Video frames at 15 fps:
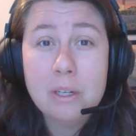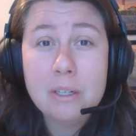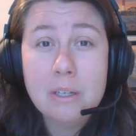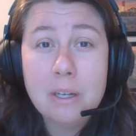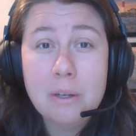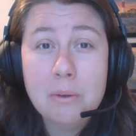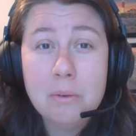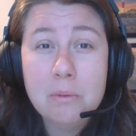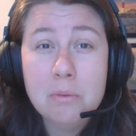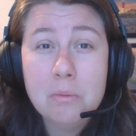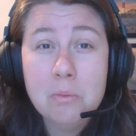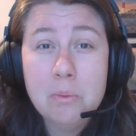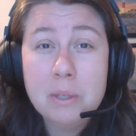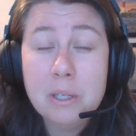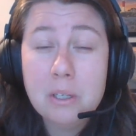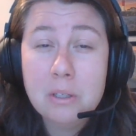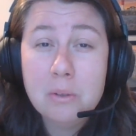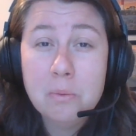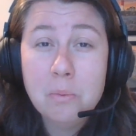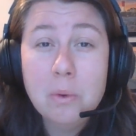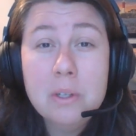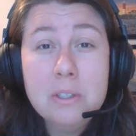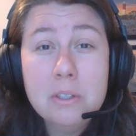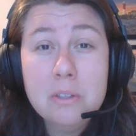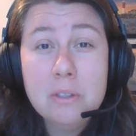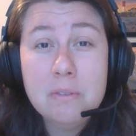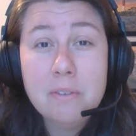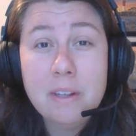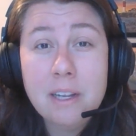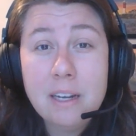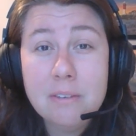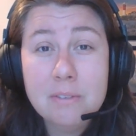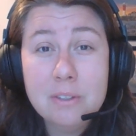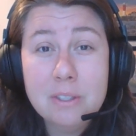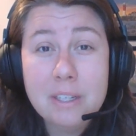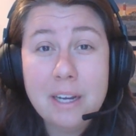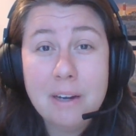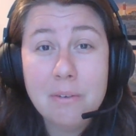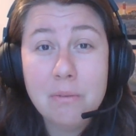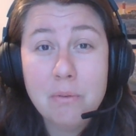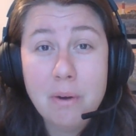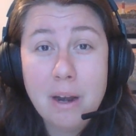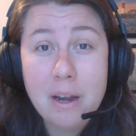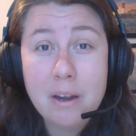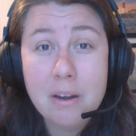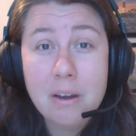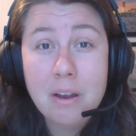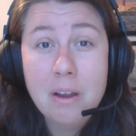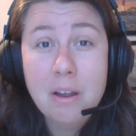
and we can wonder if they ever get read.